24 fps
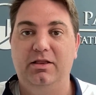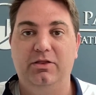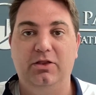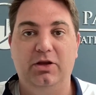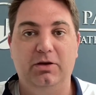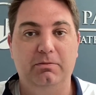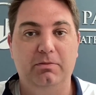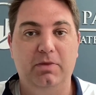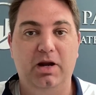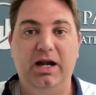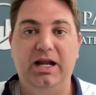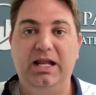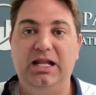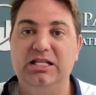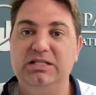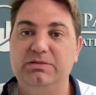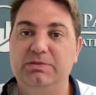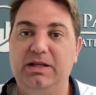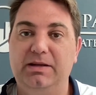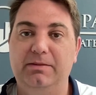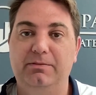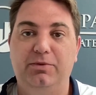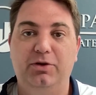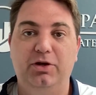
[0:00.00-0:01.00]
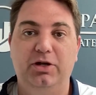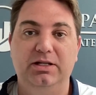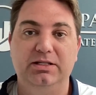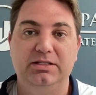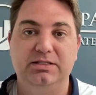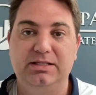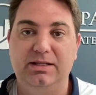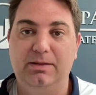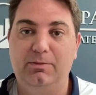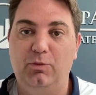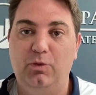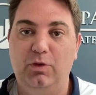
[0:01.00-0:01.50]
their money is being put
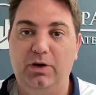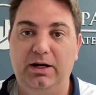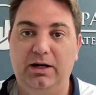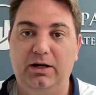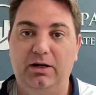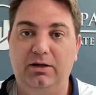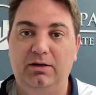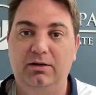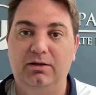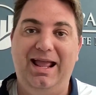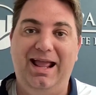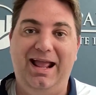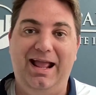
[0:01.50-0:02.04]
somewhere